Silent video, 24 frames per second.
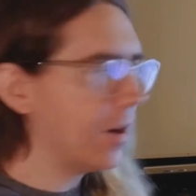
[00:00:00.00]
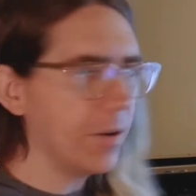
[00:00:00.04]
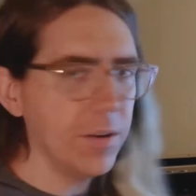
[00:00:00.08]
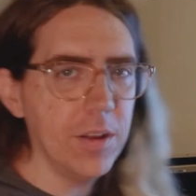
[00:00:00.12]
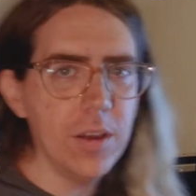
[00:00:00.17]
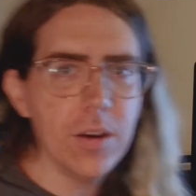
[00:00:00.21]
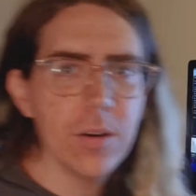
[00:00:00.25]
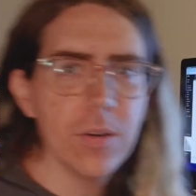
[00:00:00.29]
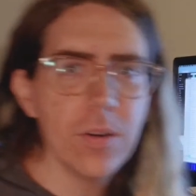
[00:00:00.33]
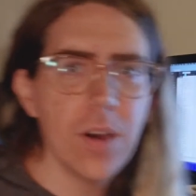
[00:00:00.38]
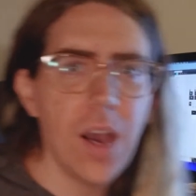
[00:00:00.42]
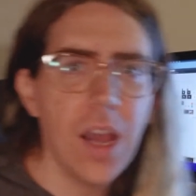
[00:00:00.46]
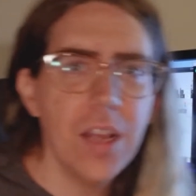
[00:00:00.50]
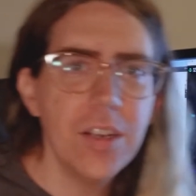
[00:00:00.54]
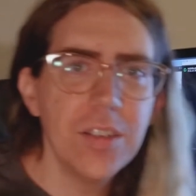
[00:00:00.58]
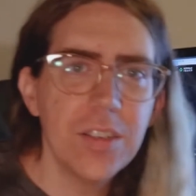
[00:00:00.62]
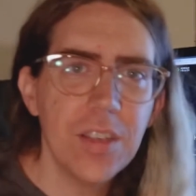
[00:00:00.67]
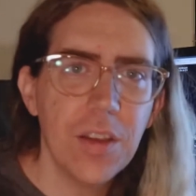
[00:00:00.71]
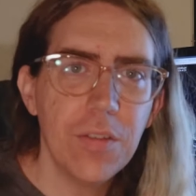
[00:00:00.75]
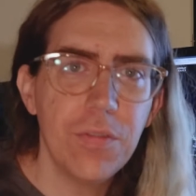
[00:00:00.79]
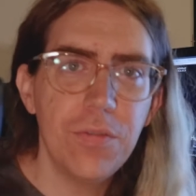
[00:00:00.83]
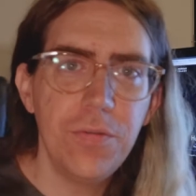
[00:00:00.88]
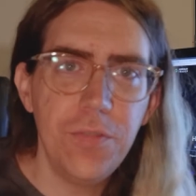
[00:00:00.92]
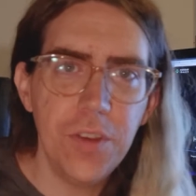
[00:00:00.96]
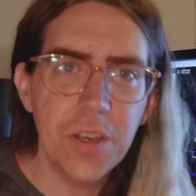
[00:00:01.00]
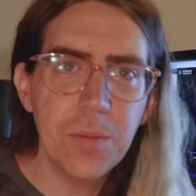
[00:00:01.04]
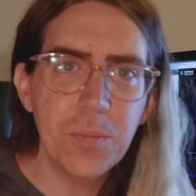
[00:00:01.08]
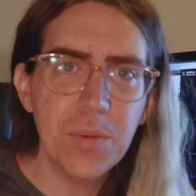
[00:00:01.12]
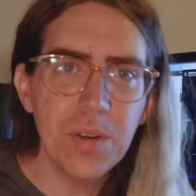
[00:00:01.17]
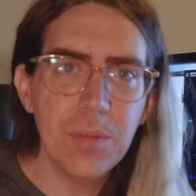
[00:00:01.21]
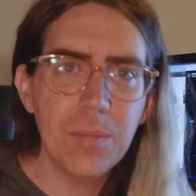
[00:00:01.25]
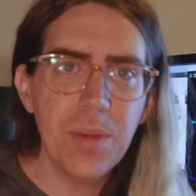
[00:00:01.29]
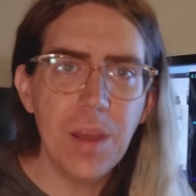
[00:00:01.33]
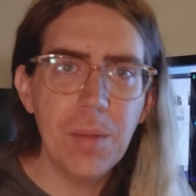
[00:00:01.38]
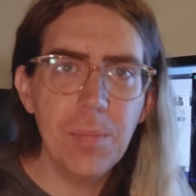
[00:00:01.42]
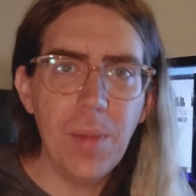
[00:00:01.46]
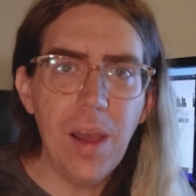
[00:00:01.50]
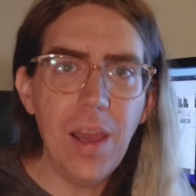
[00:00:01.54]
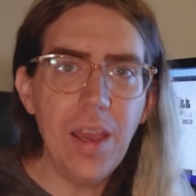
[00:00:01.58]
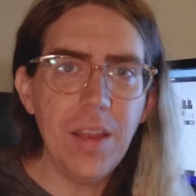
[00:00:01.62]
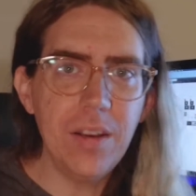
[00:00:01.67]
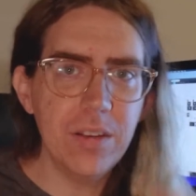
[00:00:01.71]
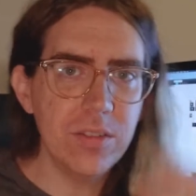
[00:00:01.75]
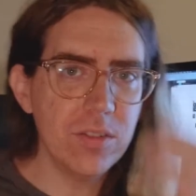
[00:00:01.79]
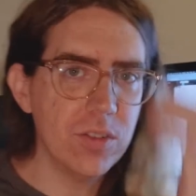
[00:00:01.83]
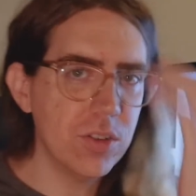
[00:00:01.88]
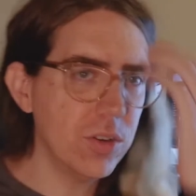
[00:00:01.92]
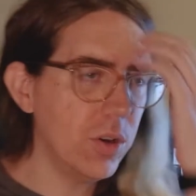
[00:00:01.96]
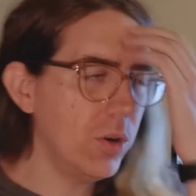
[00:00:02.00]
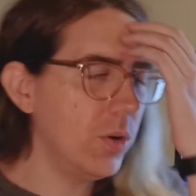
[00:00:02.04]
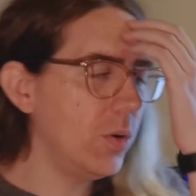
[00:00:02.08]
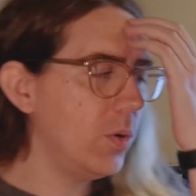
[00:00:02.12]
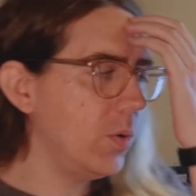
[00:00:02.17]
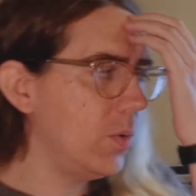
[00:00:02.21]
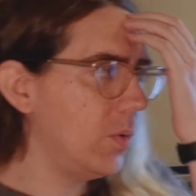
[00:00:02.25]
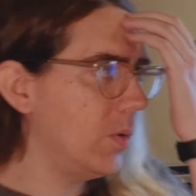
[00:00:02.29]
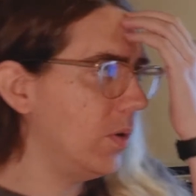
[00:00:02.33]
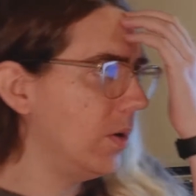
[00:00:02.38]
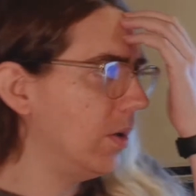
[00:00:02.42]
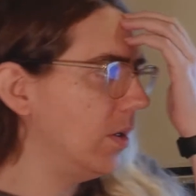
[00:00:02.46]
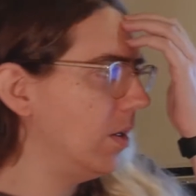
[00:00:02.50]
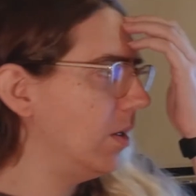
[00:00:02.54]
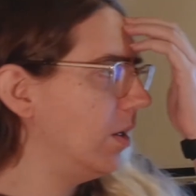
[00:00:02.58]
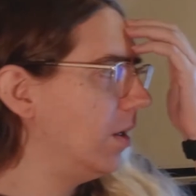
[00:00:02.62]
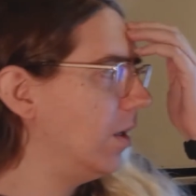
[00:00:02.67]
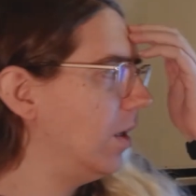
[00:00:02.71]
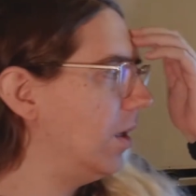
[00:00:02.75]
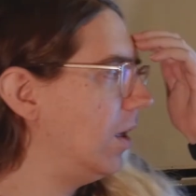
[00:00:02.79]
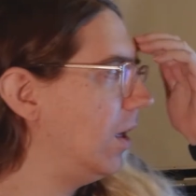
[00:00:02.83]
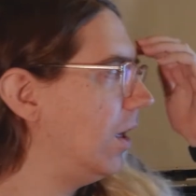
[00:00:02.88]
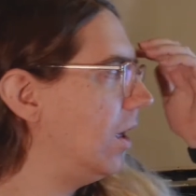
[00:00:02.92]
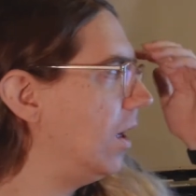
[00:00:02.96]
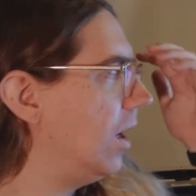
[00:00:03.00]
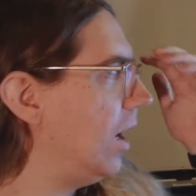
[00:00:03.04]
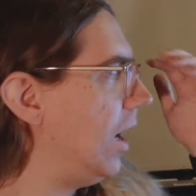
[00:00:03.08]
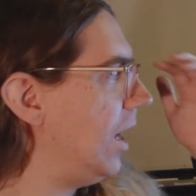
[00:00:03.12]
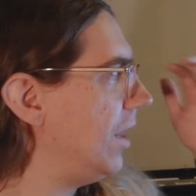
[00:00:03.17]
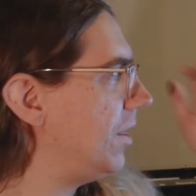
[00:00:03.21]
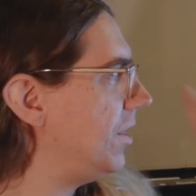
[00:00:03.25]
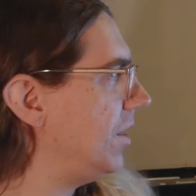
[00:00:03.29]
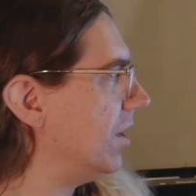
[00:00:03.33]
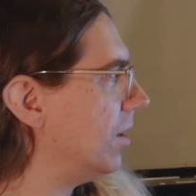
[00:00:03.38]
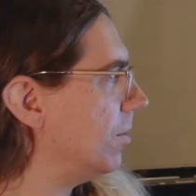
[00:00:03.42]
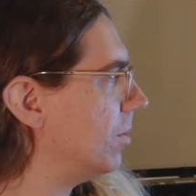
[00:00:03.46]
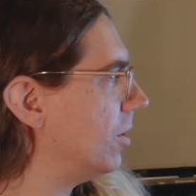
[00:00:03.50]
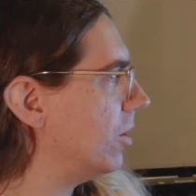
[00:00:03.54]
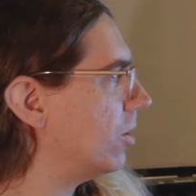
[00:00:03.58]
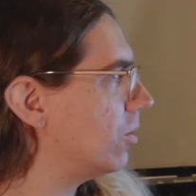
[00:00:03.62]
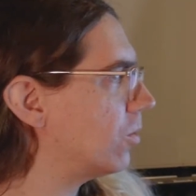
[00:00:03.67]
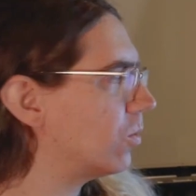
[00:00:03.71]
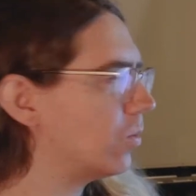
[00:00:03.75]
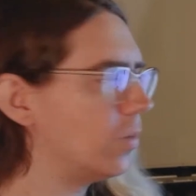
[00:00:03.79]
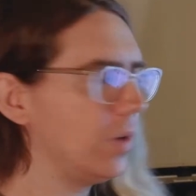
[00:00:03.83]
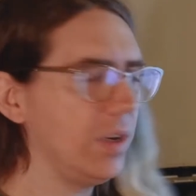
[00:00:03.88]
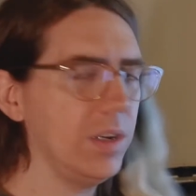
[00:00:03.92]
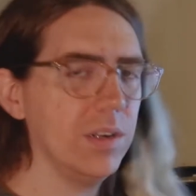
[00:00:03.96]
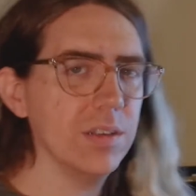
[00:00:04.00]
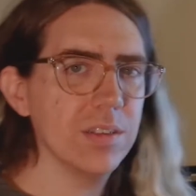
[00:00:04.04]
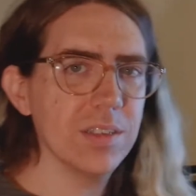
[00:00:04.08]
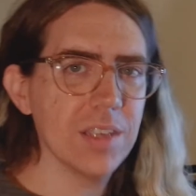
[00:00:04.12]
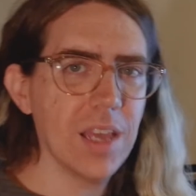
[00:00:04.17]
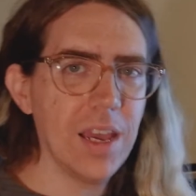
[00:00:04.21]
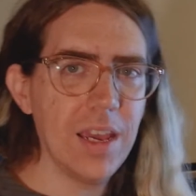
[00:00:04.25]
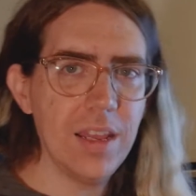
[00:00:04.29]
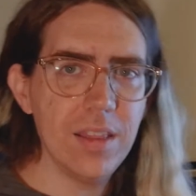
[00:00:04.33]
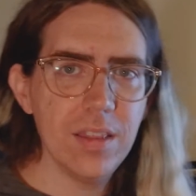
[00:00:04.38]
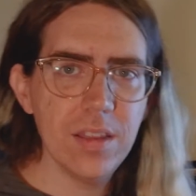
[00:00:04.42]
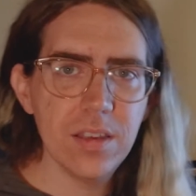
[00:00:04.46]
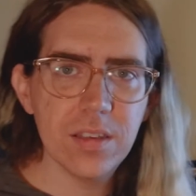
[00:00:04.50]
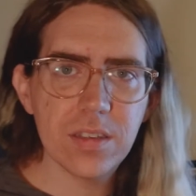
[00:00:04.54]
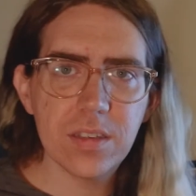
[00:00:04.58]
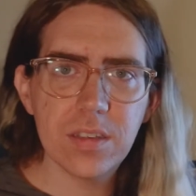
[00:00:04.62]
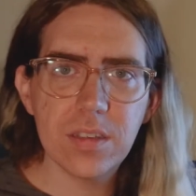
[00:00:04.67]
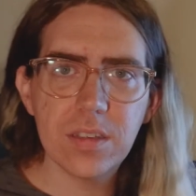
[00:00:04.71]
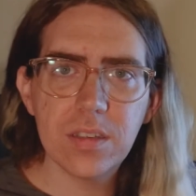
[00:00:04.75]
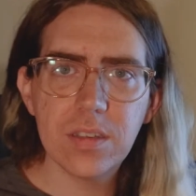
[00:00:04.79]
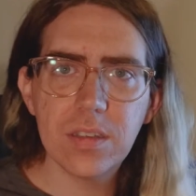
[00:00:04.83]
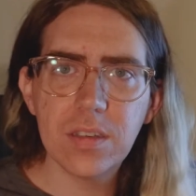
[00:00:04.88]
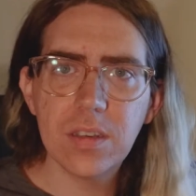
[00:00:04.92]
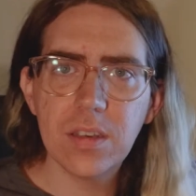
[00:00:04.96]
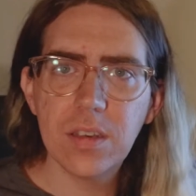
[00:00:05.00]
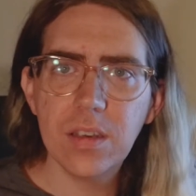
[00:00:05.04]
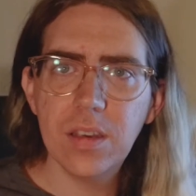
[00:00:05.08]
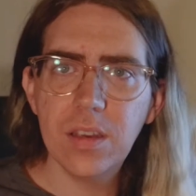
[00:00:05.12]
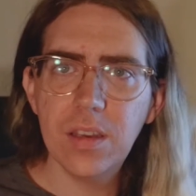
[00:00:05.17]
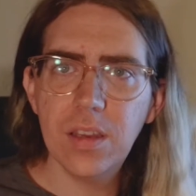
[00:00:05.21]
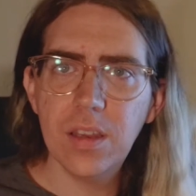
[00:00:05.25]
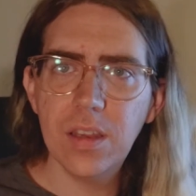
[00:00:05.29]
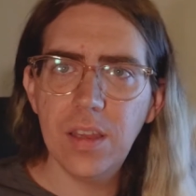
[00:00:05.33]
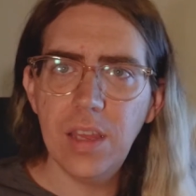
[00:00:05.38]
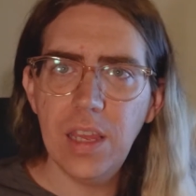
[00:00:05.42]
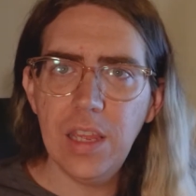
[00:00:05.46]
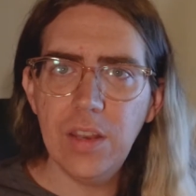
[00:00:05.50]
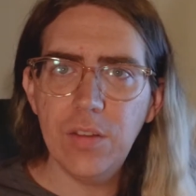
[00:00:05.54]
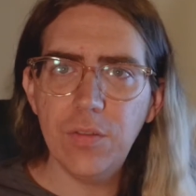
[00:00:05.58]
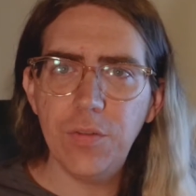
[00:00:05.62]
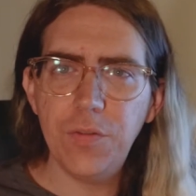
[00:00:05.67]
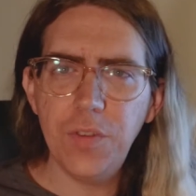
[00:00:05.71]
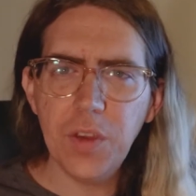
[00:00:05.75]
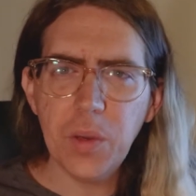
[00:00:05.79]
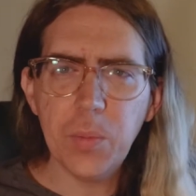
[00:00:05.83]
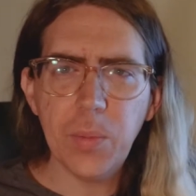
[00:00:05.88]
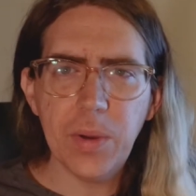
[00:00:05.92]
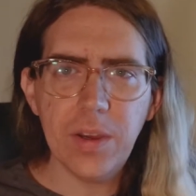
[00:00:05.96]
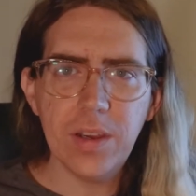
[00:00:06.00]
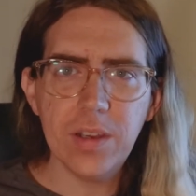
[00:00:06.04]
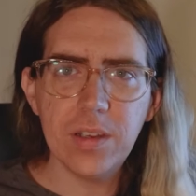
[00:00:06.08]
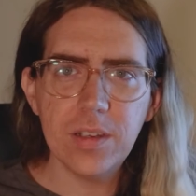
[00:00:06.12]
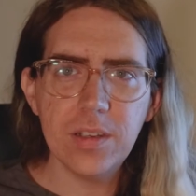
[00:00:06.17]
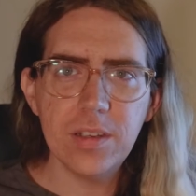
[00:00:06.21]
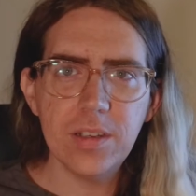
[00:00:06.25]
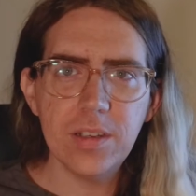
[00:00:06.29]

don't know. I just have Figma in my mind, and so I think I'm going to redesign this in Figma.